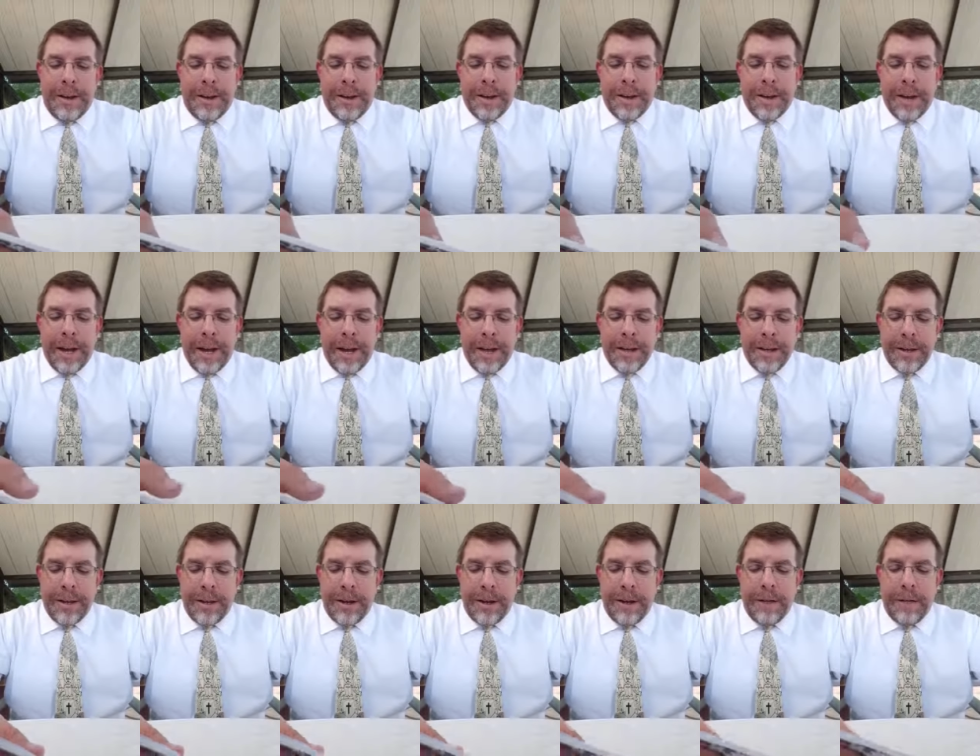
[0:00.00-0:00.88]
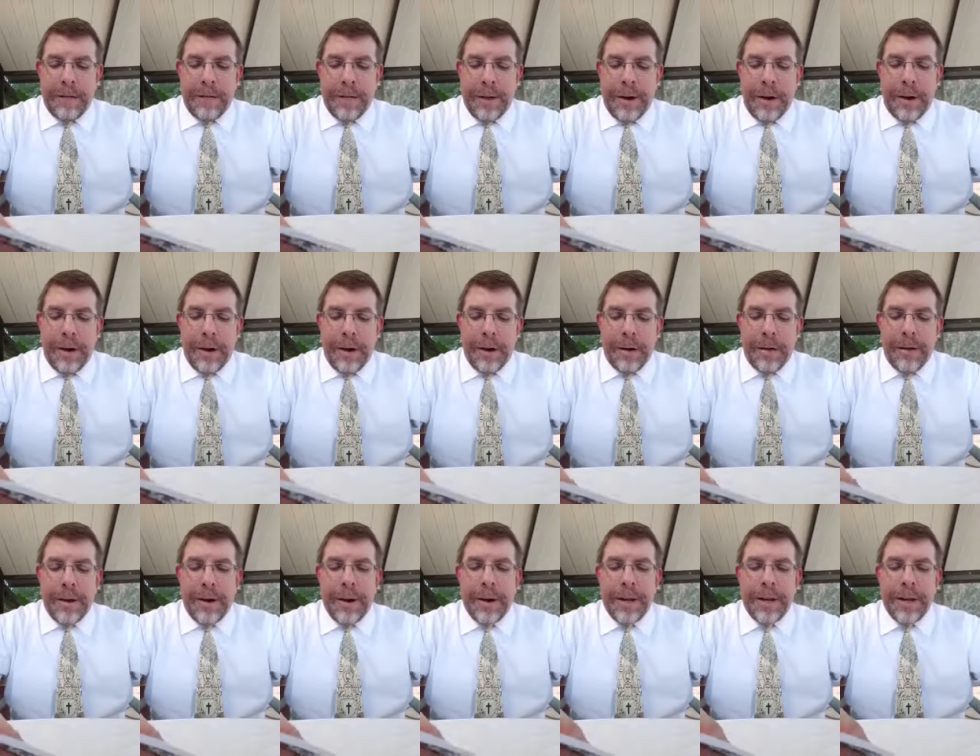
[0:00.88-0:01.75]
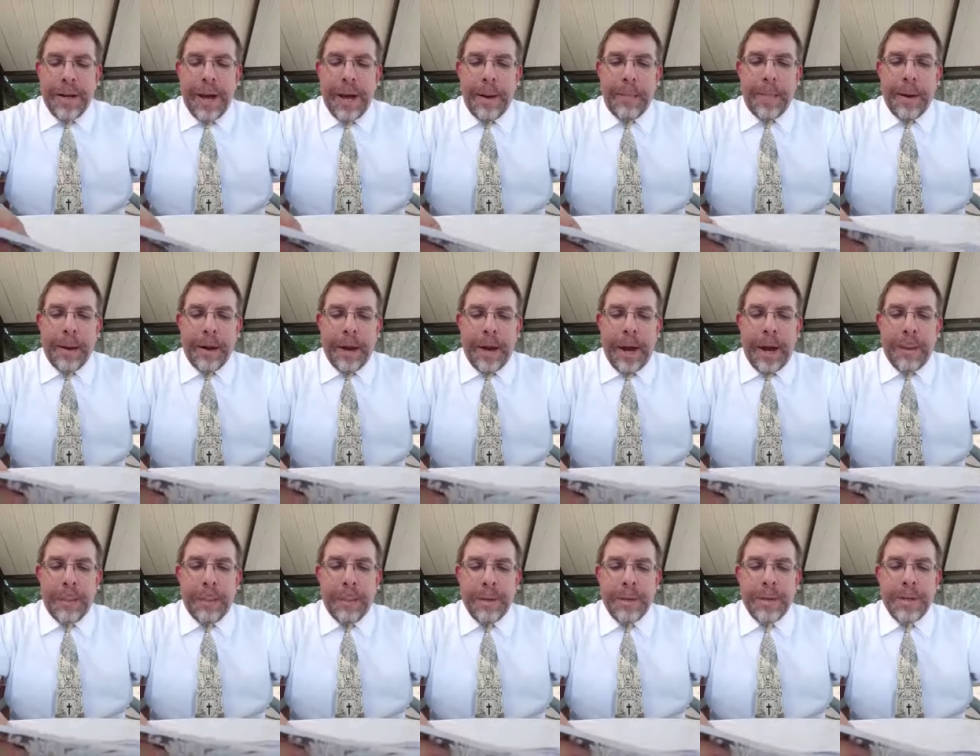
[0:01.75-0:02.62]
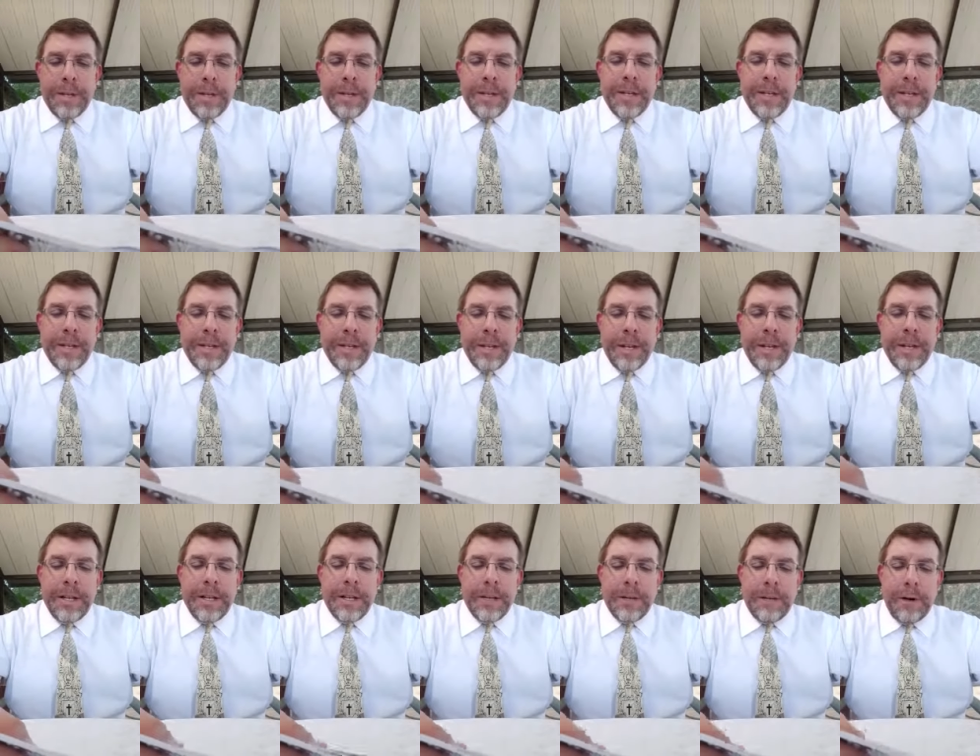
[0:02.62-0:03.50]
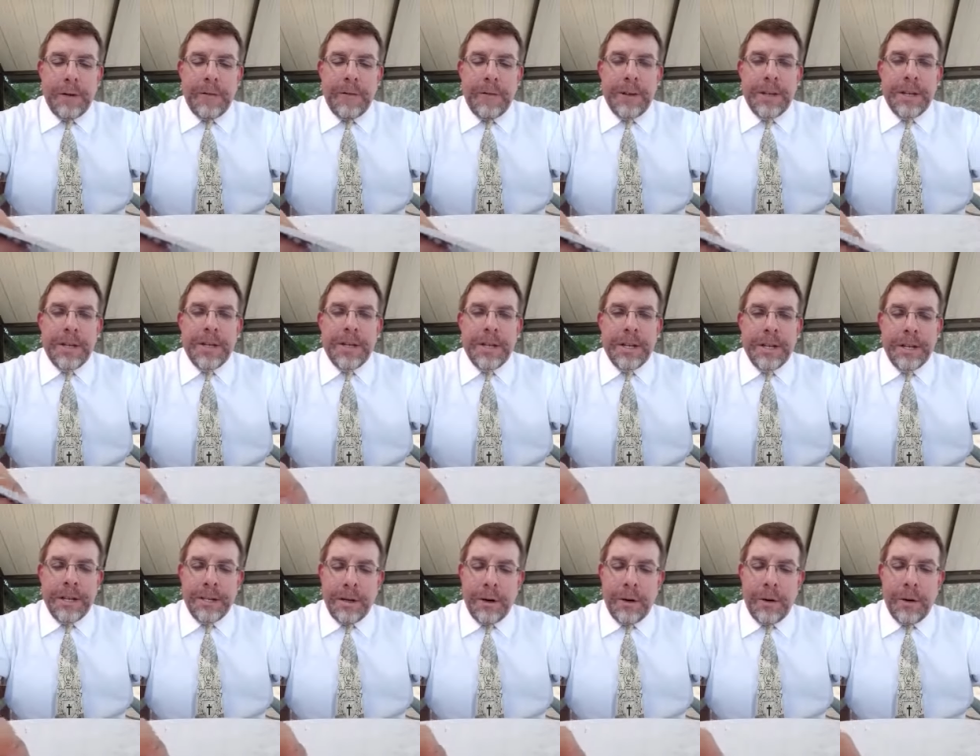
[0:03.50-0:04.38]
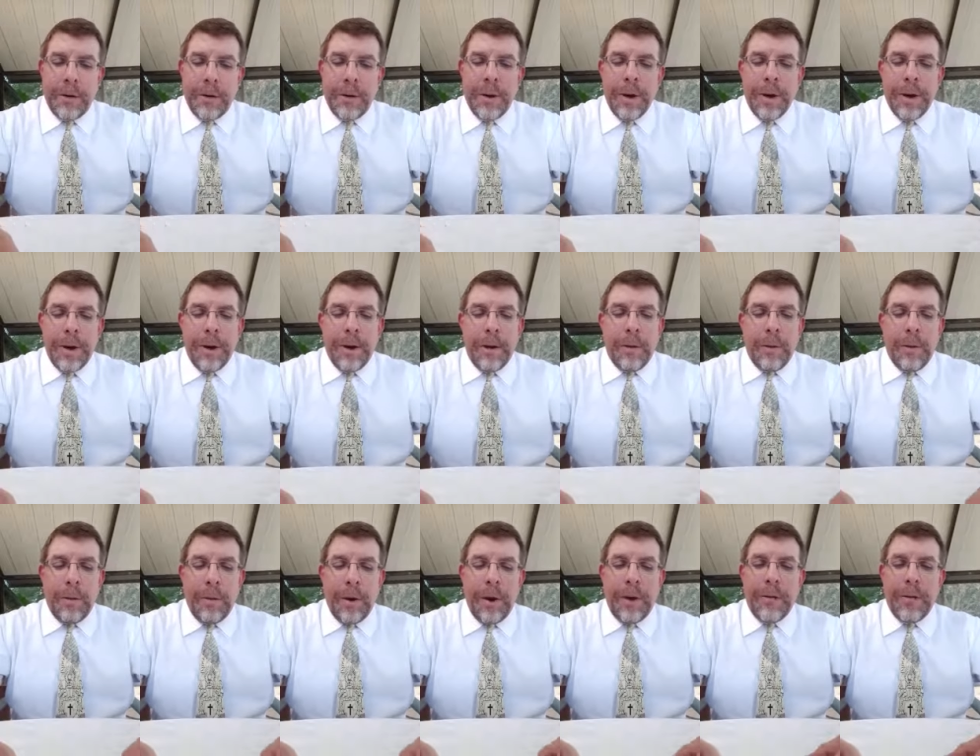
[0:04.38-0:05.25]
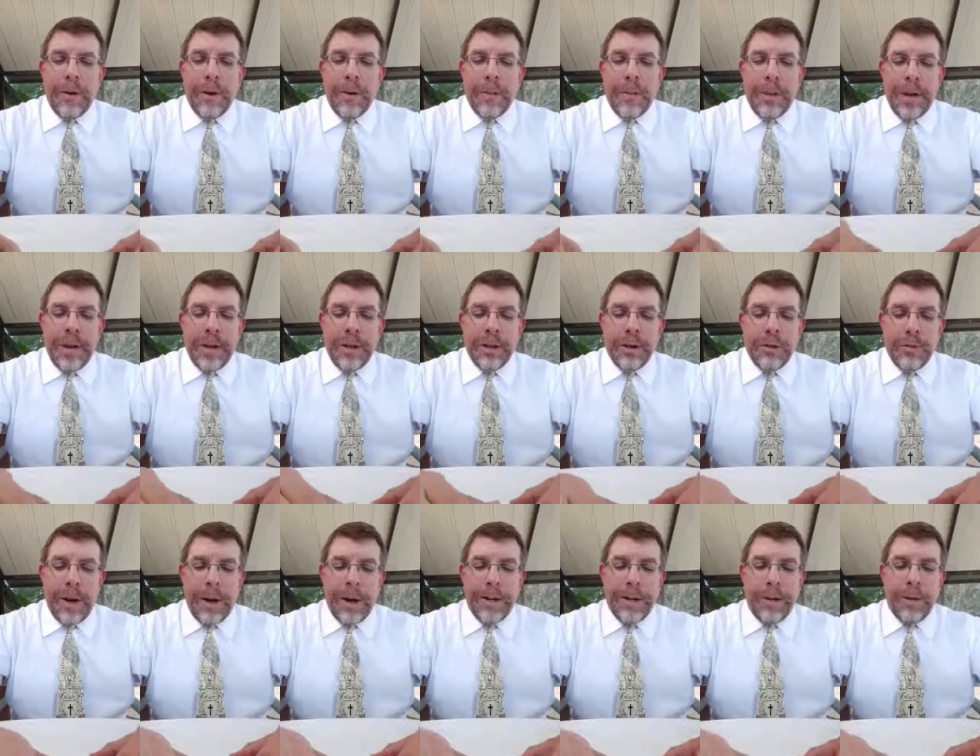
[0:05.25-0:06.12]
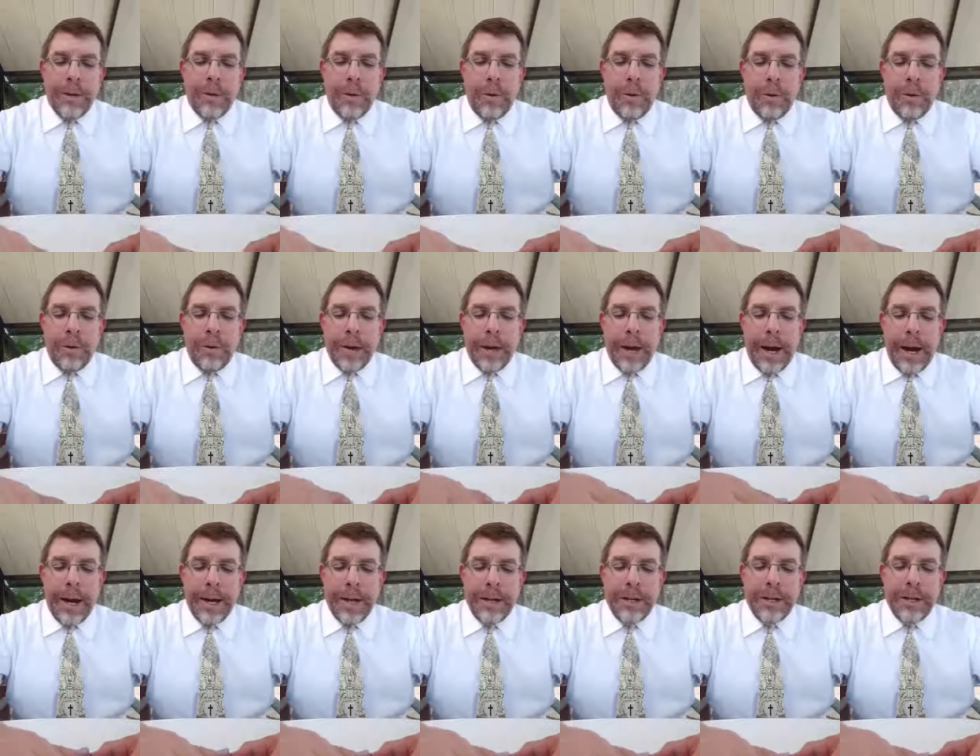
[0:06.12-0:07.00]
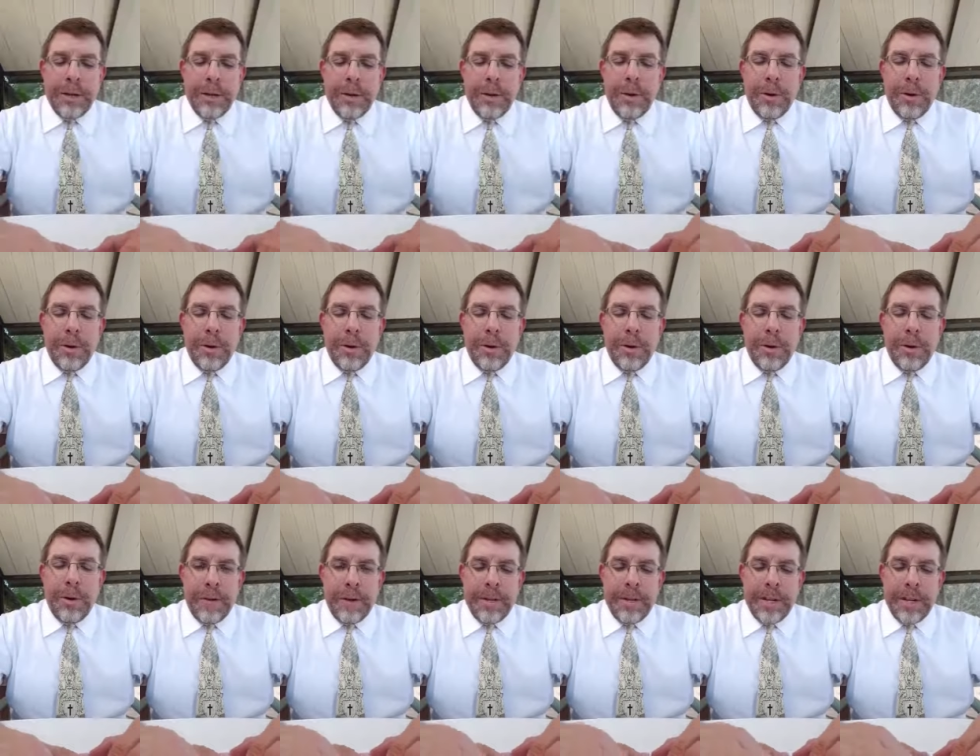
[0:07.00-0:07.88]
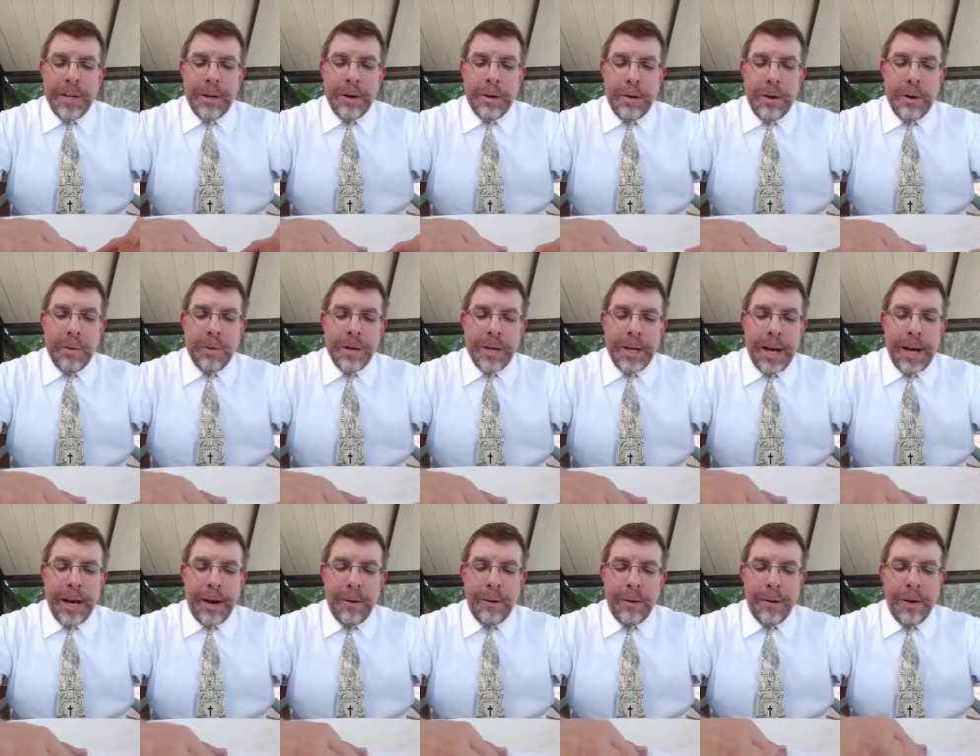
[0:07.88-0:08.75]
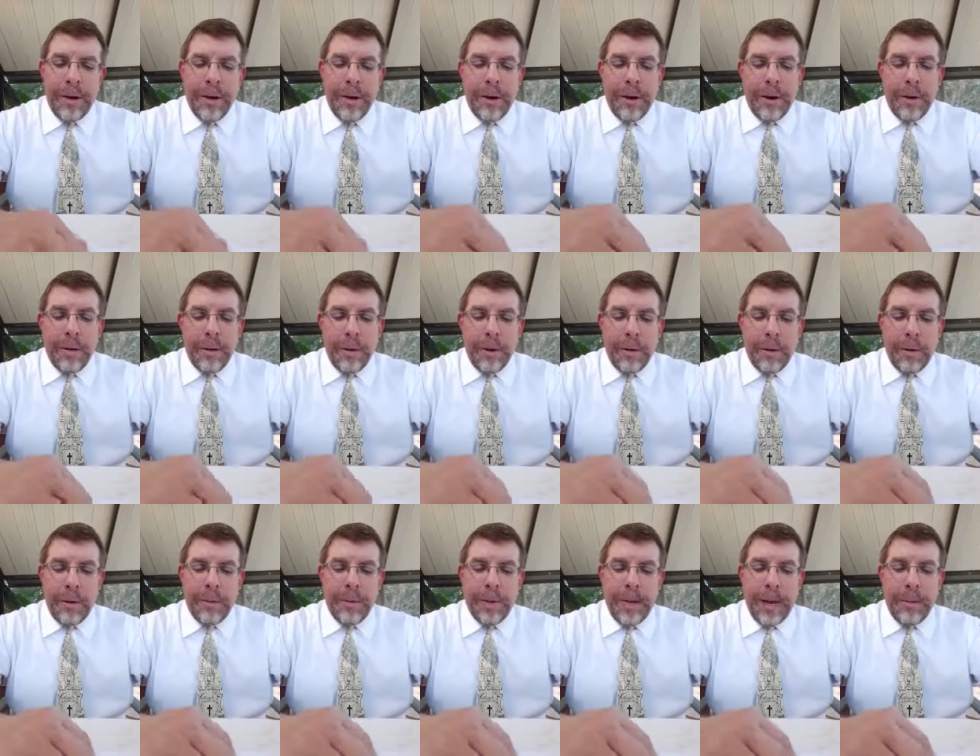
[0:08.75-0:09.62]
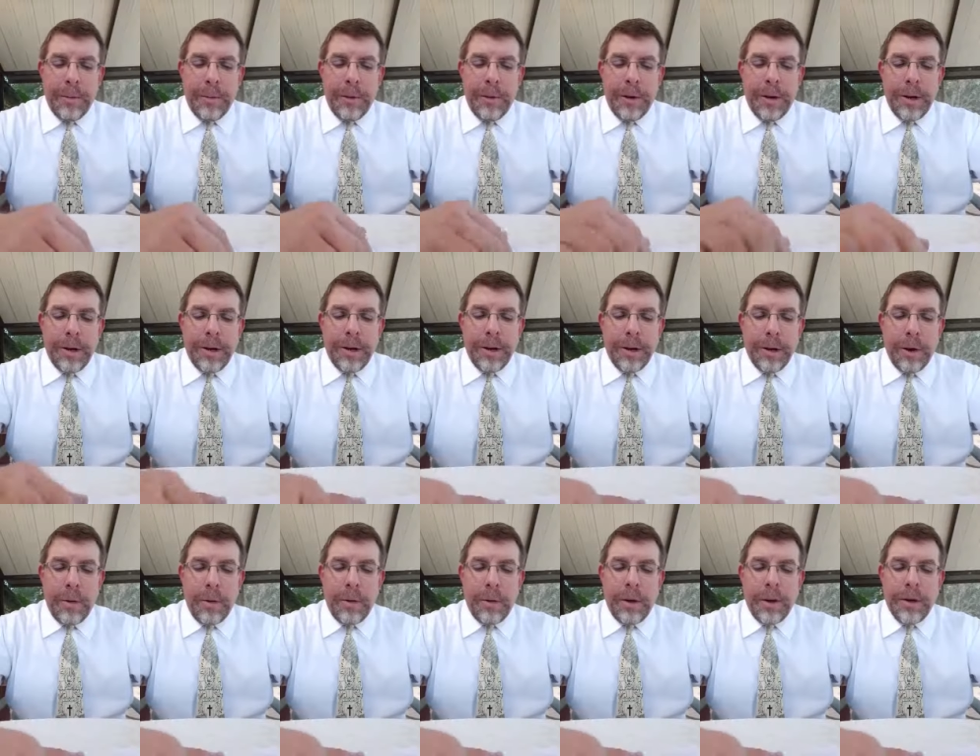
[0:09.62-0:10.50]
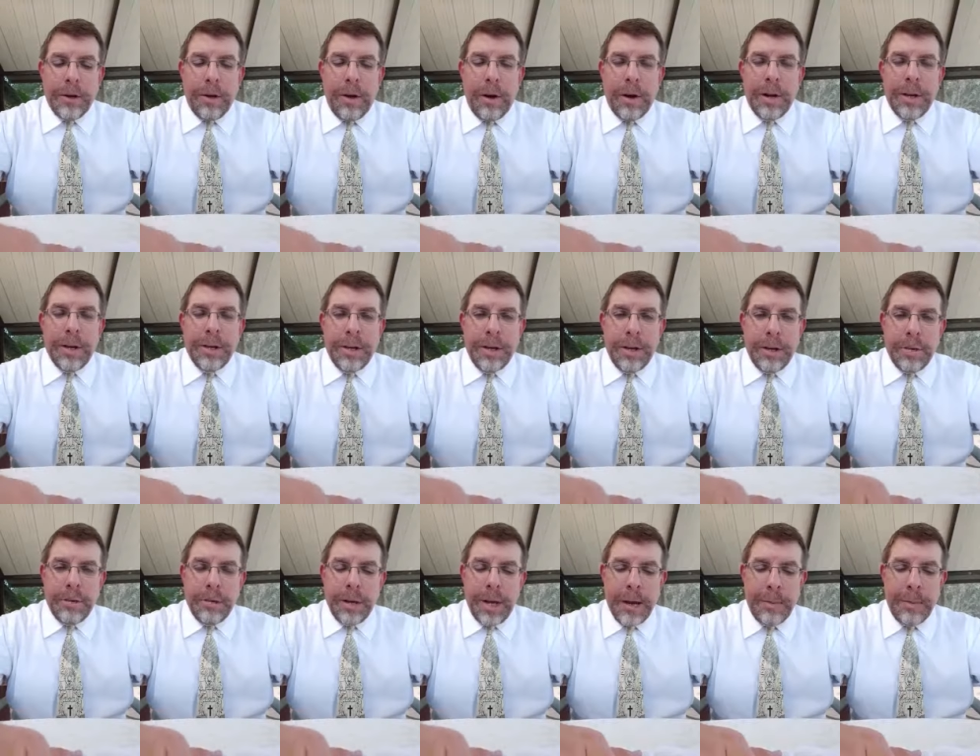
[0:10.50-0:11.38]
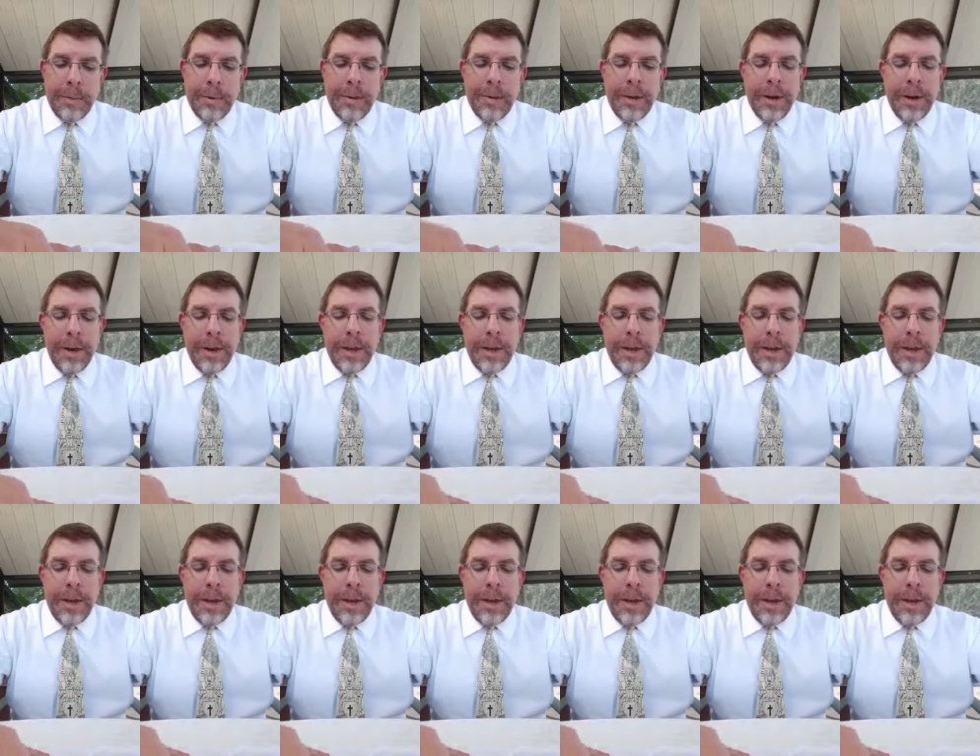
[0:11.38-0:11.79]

the end of our topic on persistence in service. So wherever you're being directed or guided to, if it's in your own town or your own neighborhood, going and talking to your neighbor,